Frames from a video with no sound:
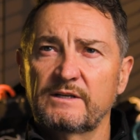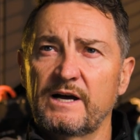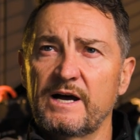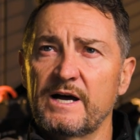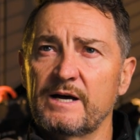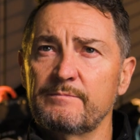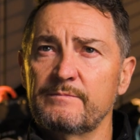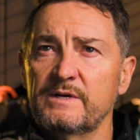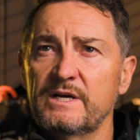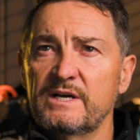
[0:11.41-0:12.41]
So
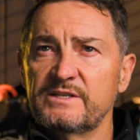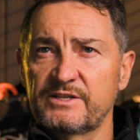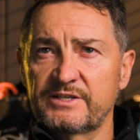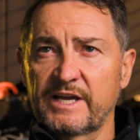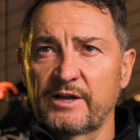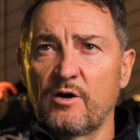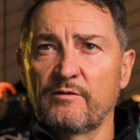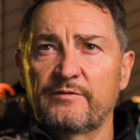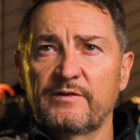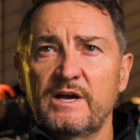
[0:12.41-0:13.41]
let's kick it
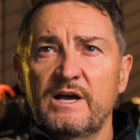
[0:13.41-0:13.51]
off.